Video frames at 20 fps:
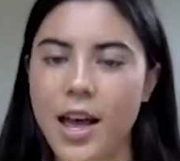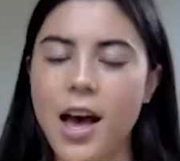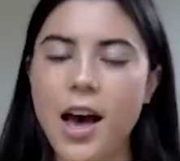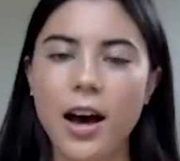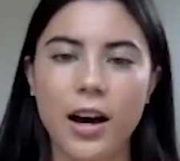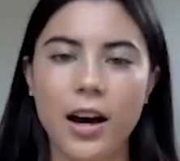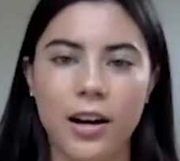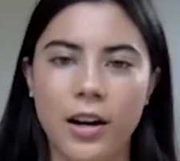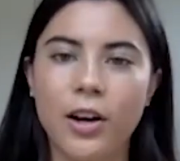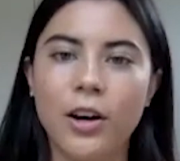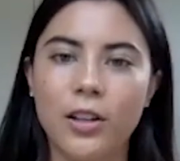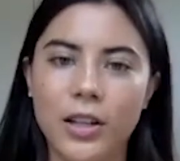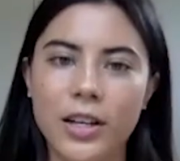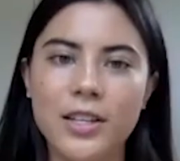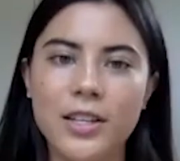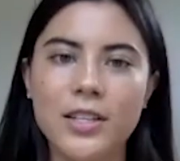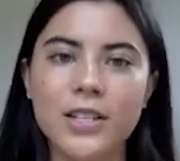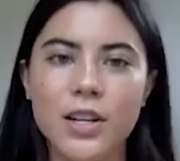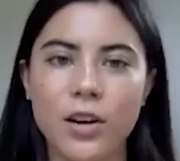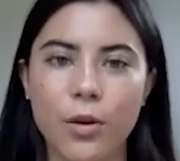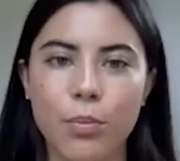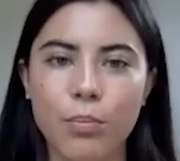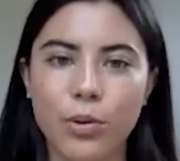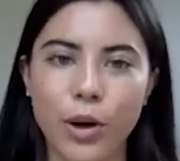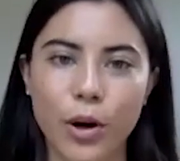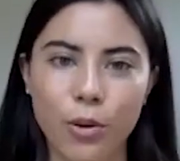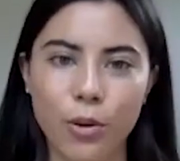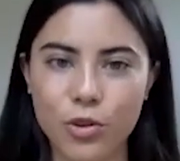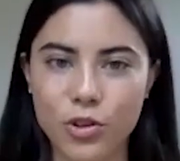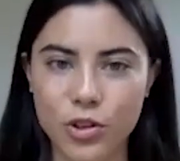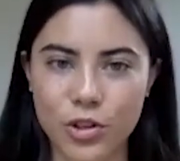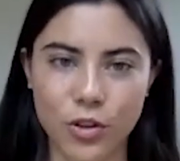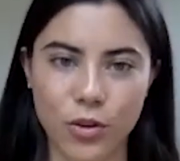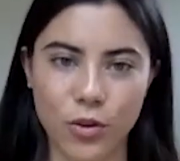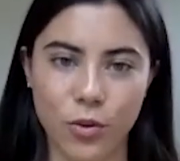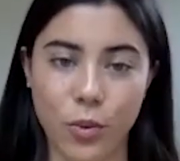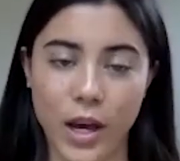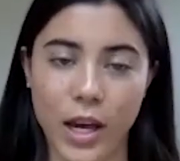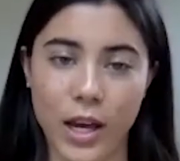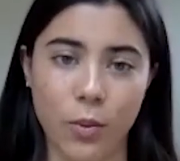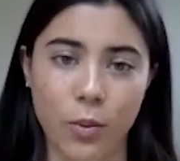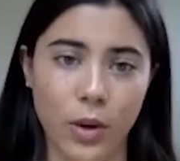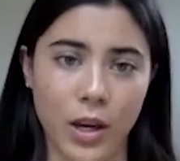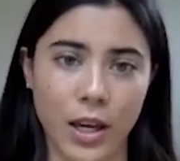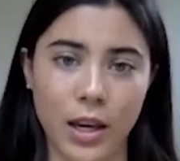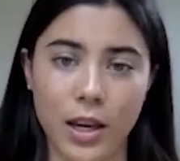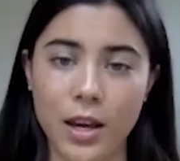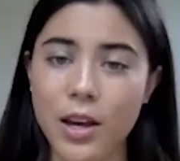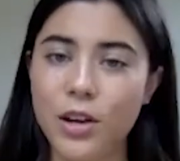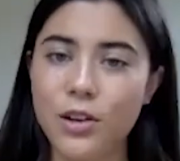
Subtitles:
and a holistic approach to the way we